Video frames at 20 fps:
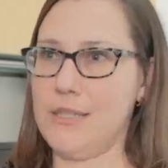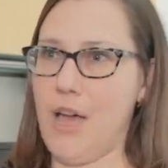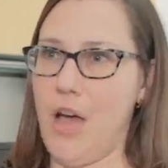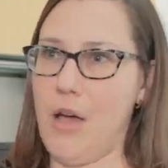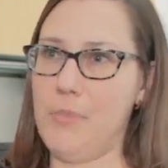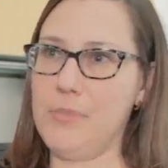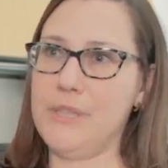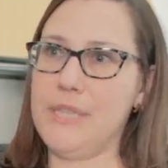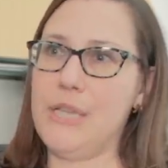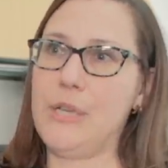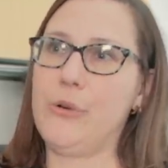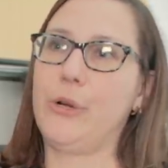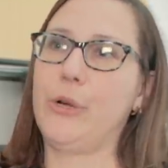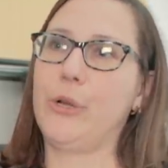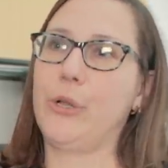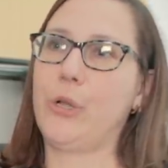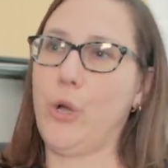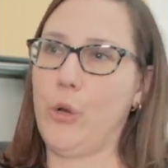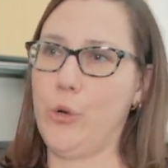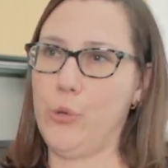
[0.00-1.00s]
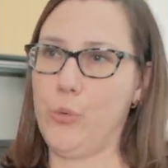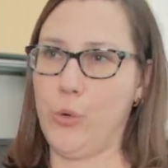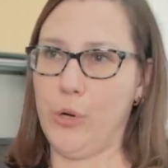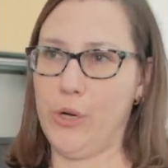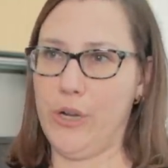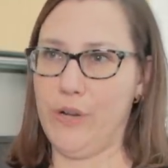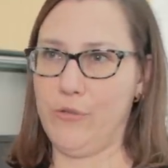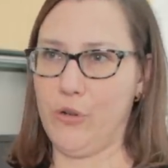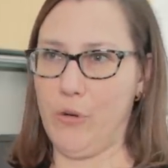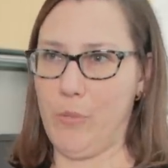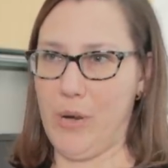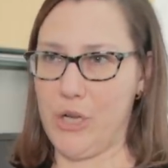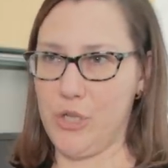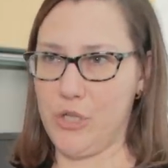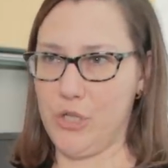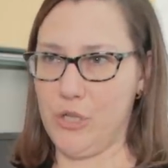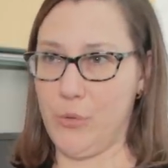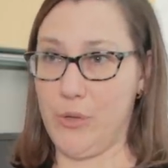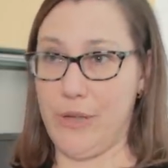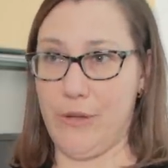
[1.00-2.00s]
top-secret code-word
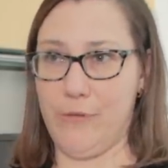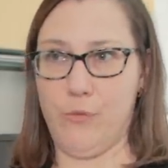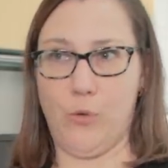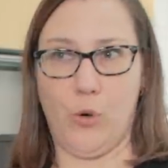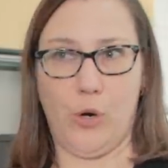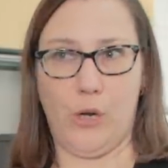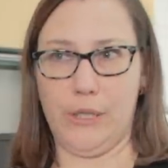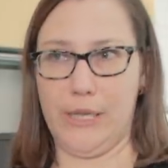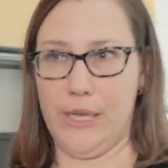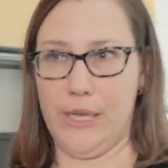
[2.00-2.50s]
information with a foreign